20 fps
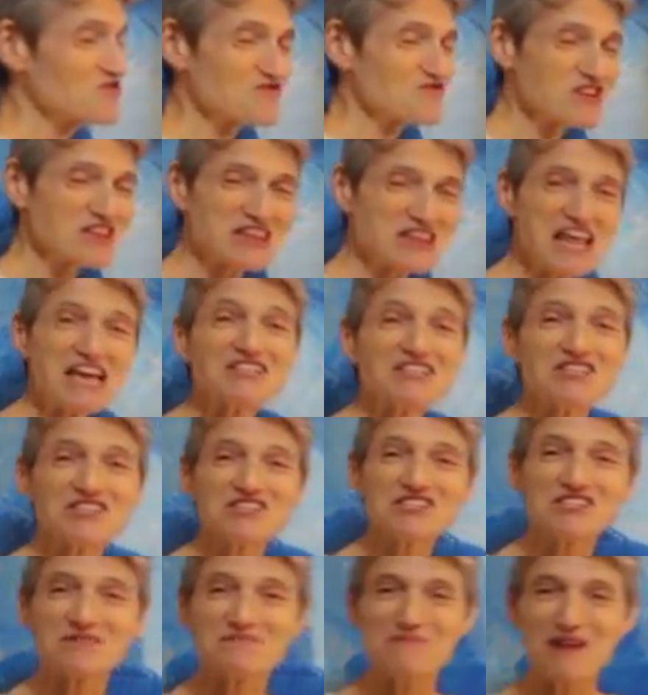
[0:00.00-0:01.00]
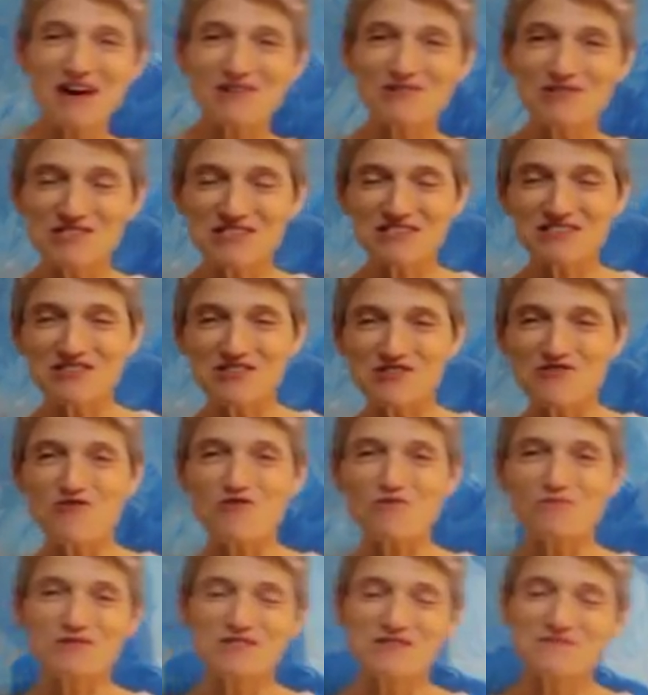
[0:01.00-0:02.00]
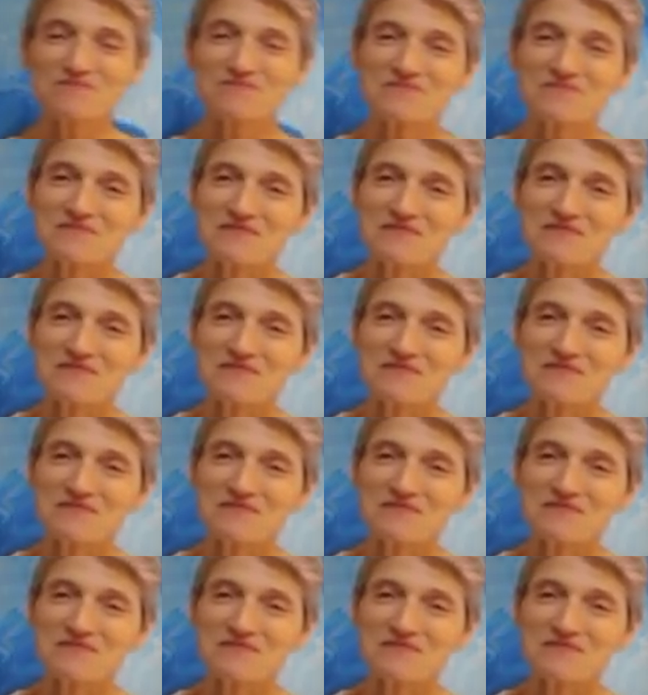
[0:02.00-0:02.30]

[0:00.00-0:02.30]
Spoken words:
your relationship house, dear Scorps,